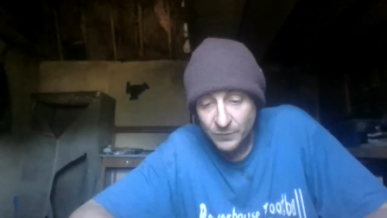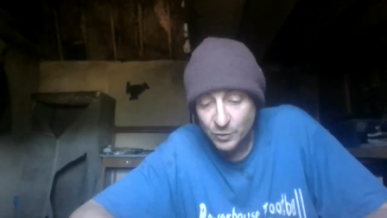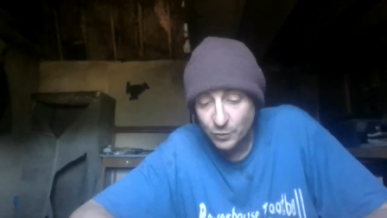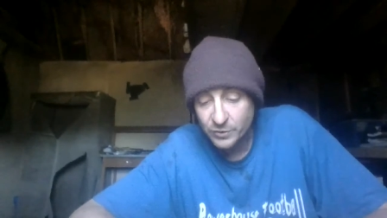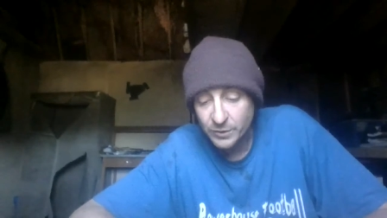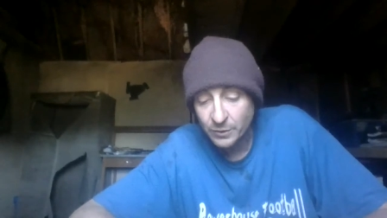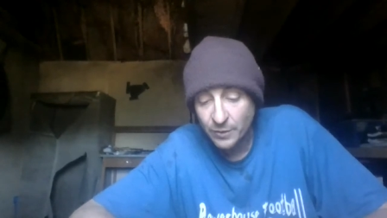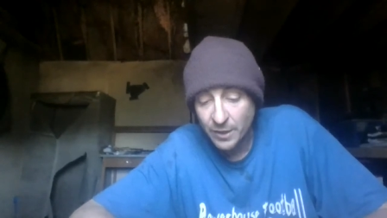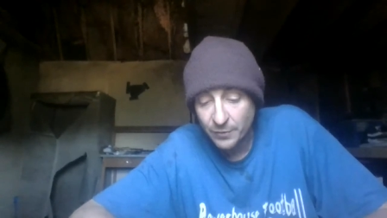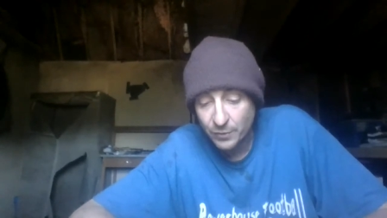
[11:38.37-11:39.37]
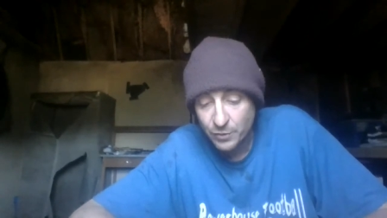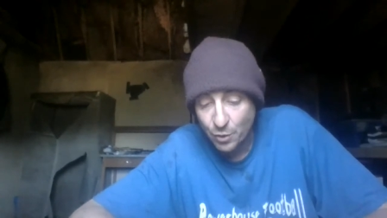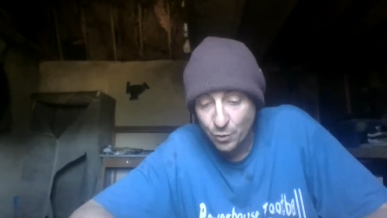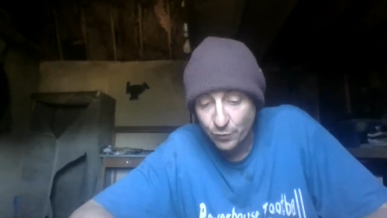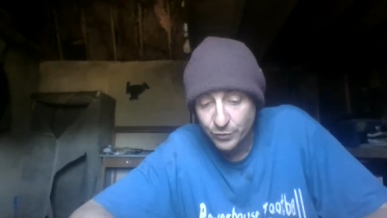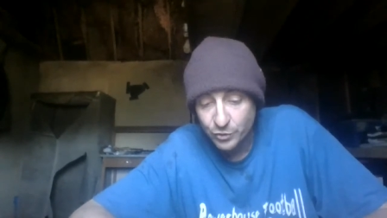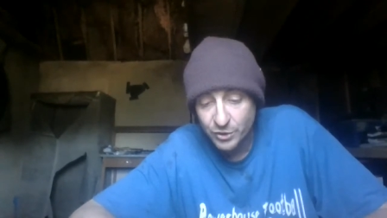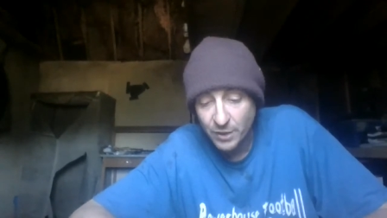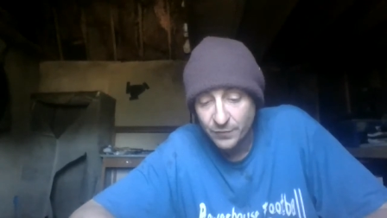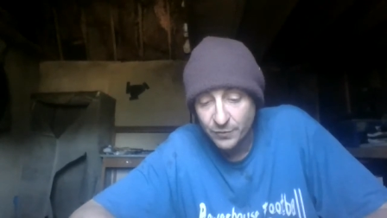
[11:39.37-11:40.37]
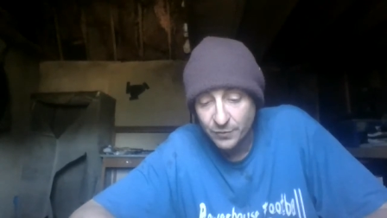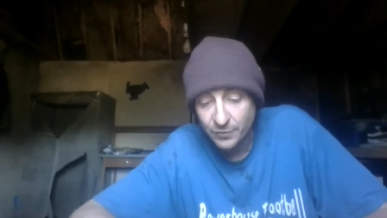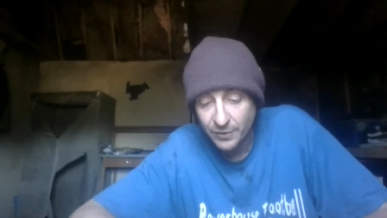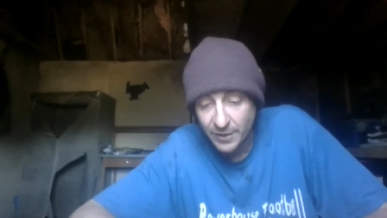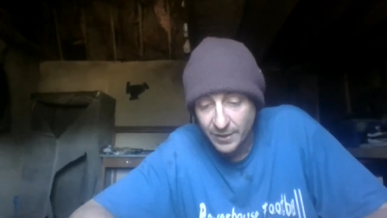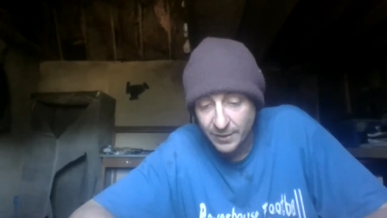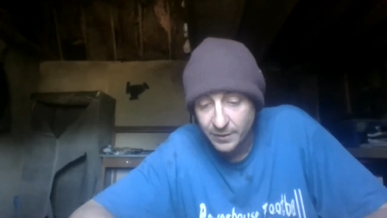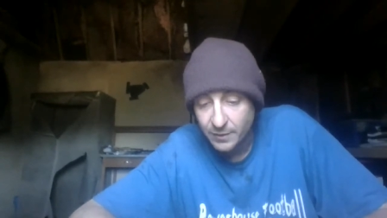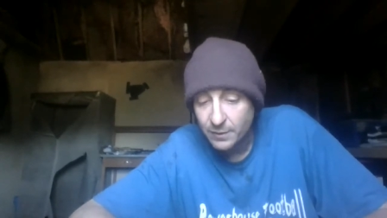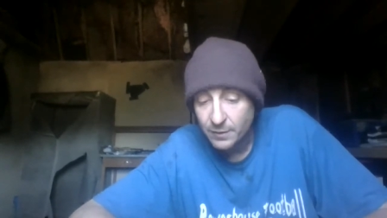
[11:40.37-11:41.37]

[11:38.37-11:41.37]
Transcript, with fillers: So they're sending her out in the cold, they're shaving her head.